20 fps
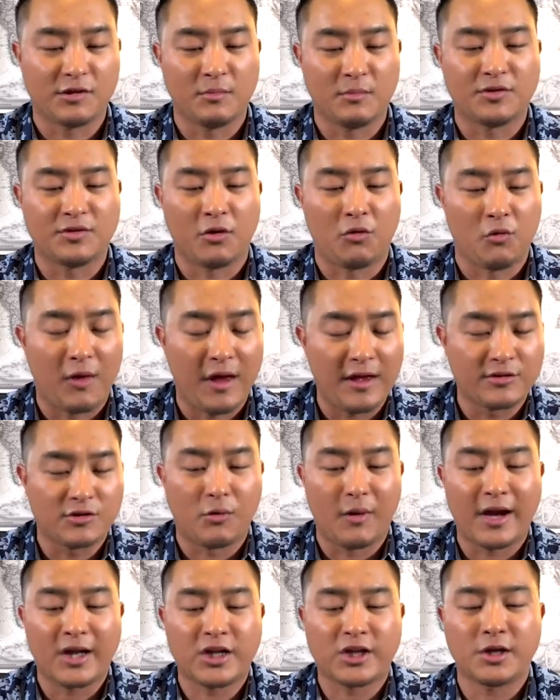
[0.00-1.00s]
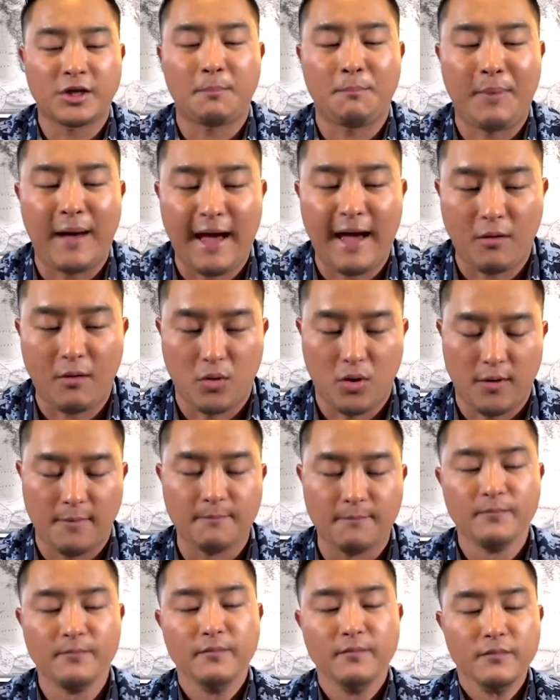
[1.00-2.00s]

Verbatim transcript: Someone say resurrection power.